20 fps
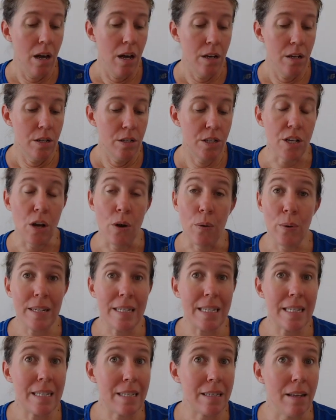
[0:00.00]
So
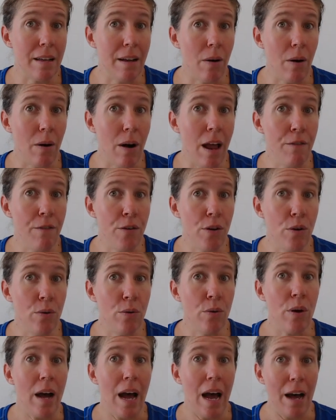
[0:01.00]
if
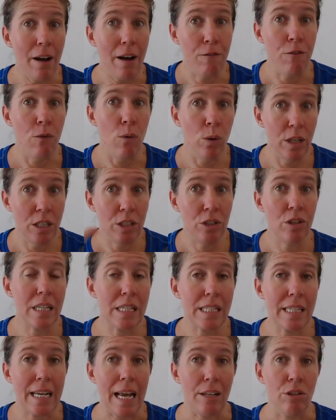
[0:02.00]
you fall into
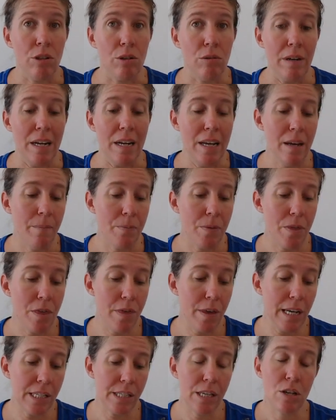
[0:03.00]
this category,
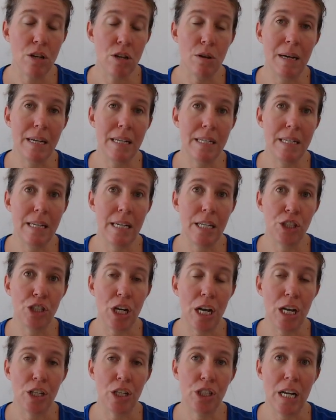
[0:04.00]
things that you may see
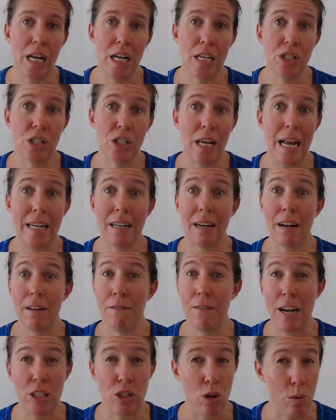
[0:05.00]
change is it can
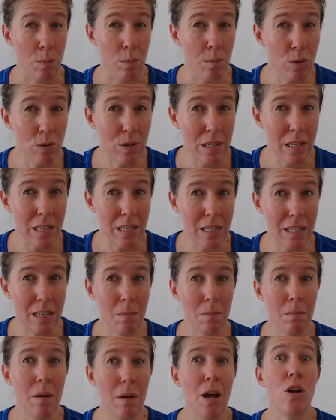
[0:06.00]
affect your immune
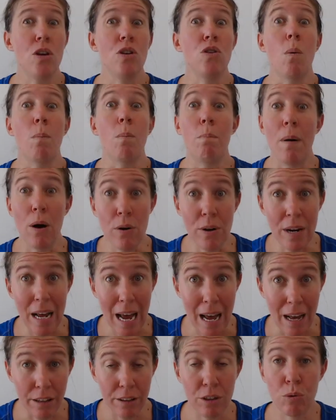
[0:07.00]
system, your bone
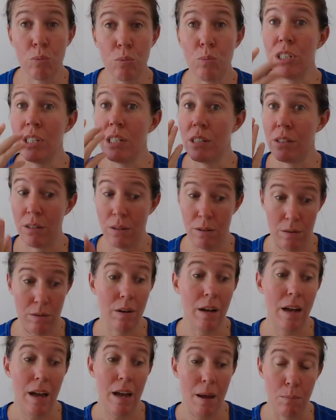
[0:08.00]
health, which is
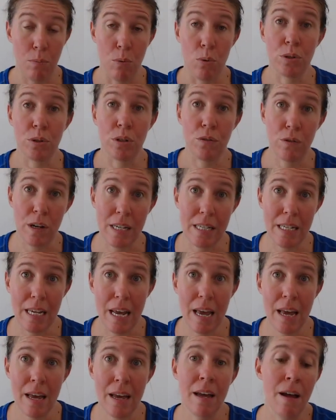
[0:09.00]
important for us
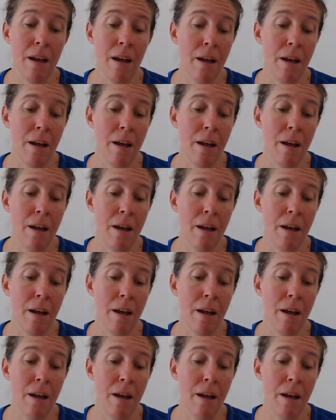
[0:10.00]
here,